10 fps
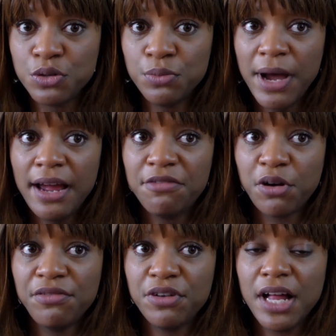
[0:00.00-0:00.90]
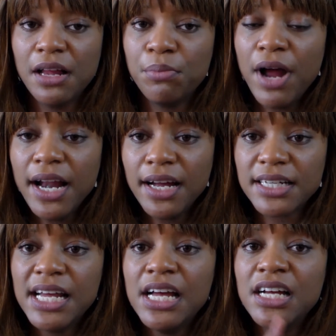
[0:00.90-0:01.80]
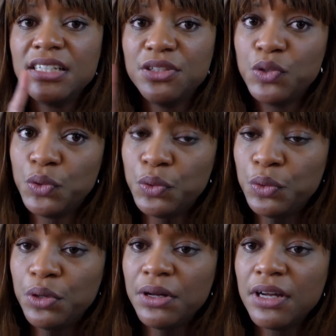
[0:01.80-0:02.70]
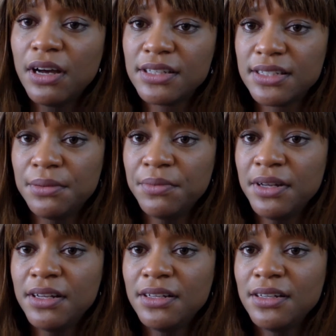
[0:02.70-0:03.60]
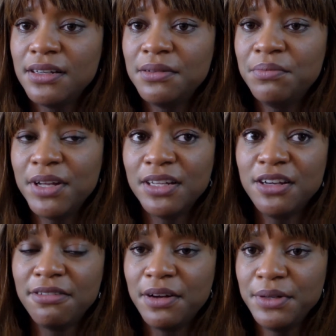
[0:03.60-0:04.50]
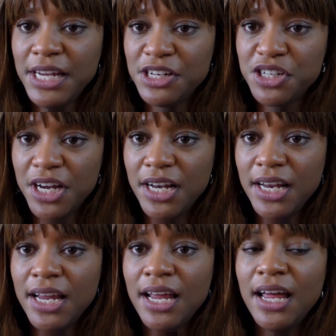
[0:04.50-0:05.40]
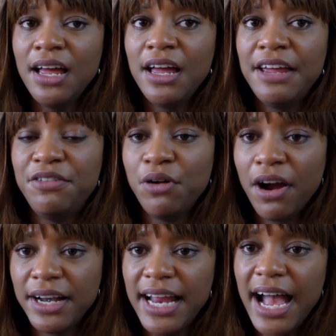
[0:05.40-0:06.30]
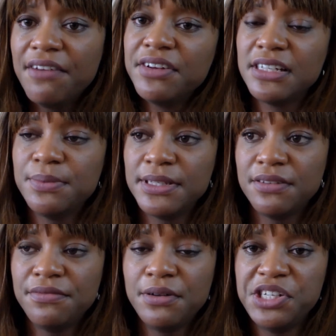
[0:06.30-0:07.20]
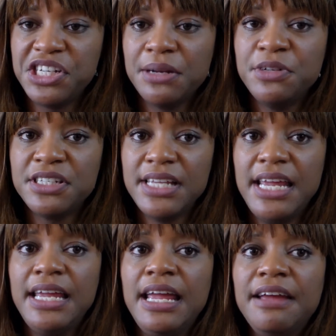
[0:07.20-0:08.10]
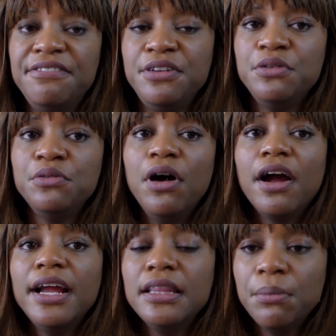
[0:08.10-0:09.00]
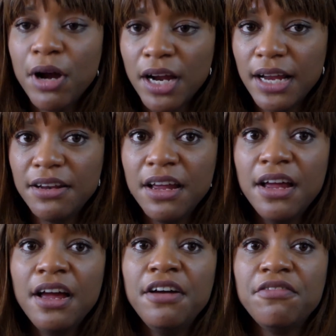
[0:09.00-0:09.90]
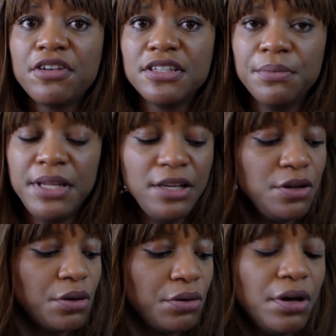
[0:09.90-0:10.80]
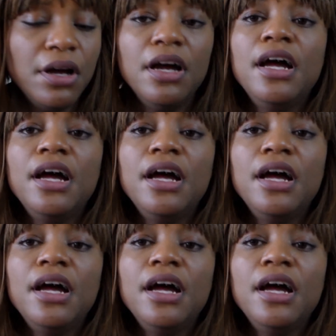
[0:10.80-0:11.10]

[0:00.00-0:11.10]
to buy a $44 product to custom build your foundation if you already have an expensive foundation. I'm just saying if you are in the market for something new